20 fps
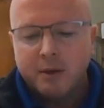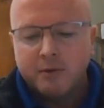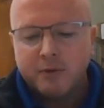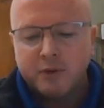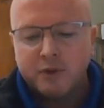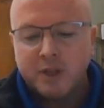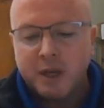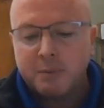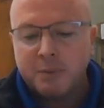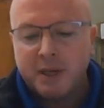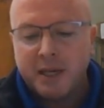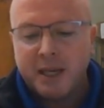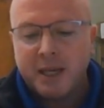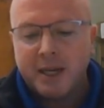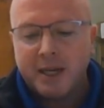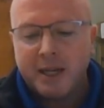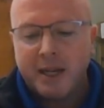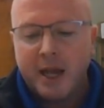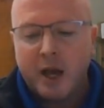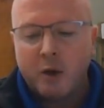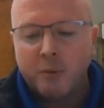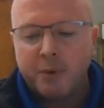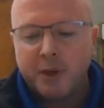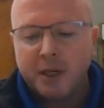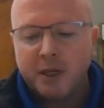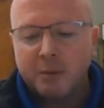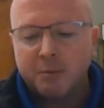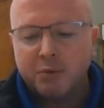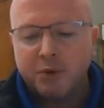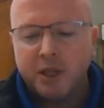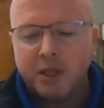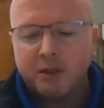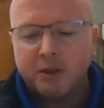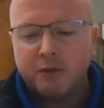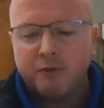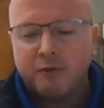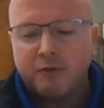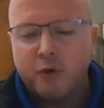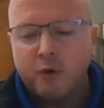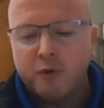for stepping in and helping complete the
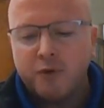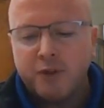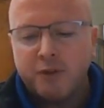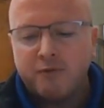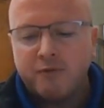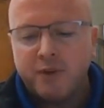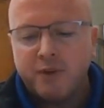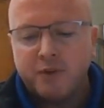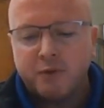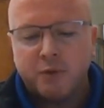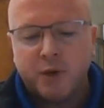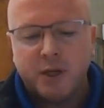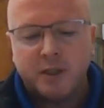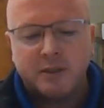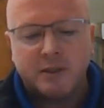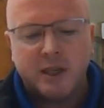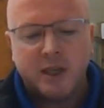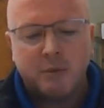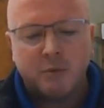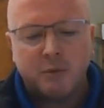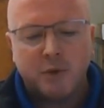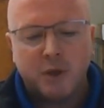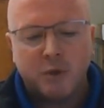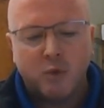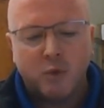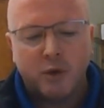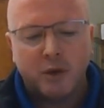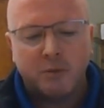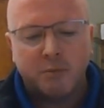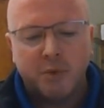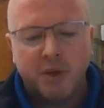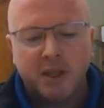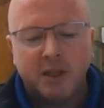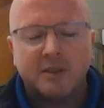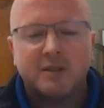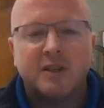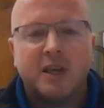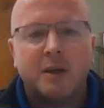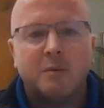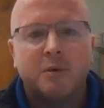fourth and fifth grade team. We wouldn't be the
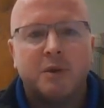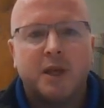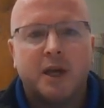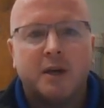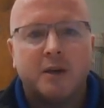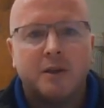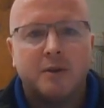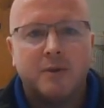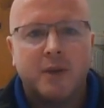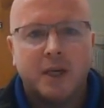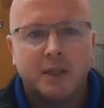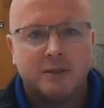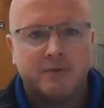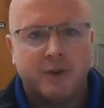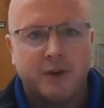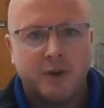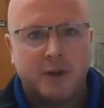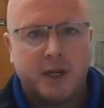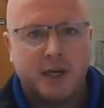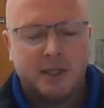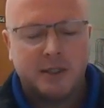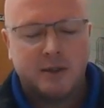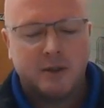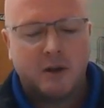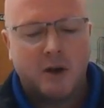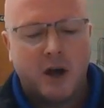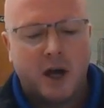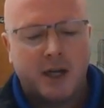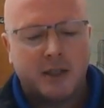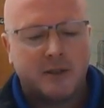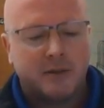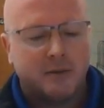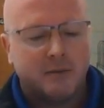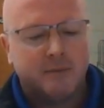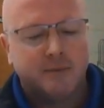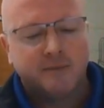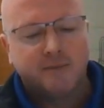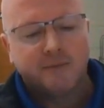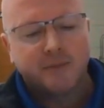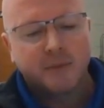same without you. That's very nice. Awesome.
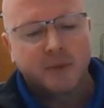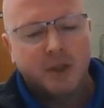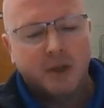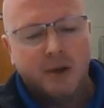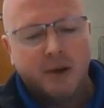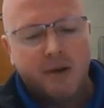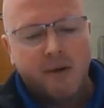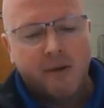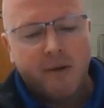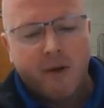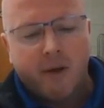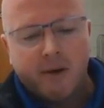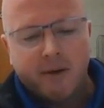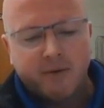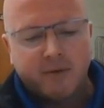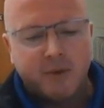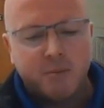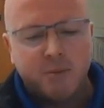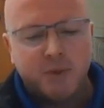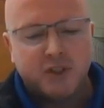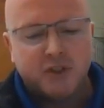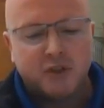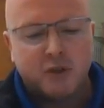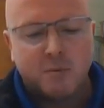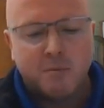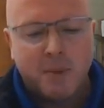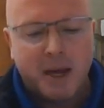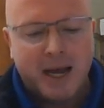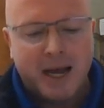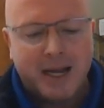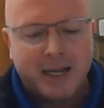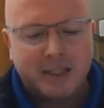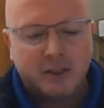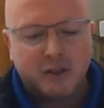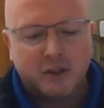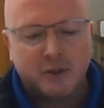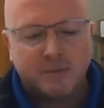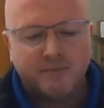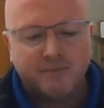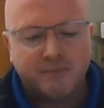From Mr.
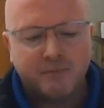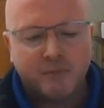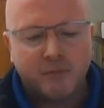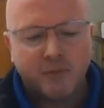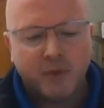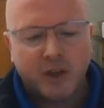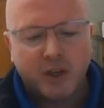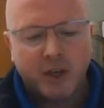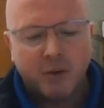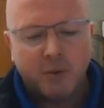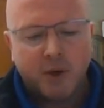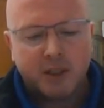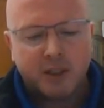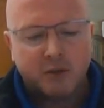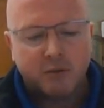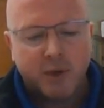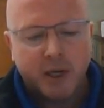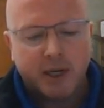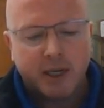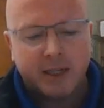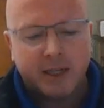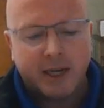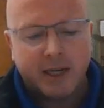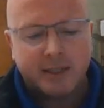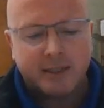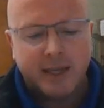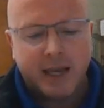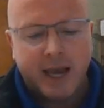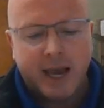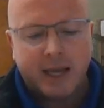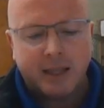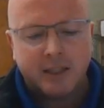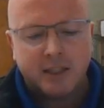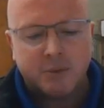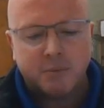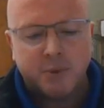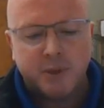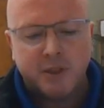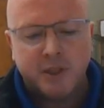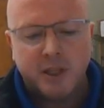Mange, he wants to recognize Alice
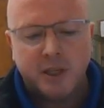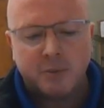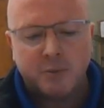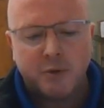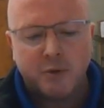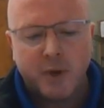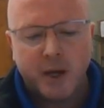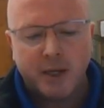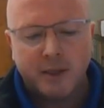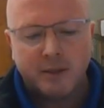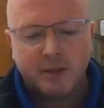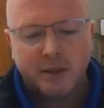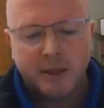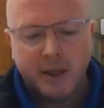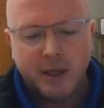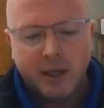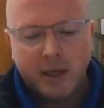Padilla Perez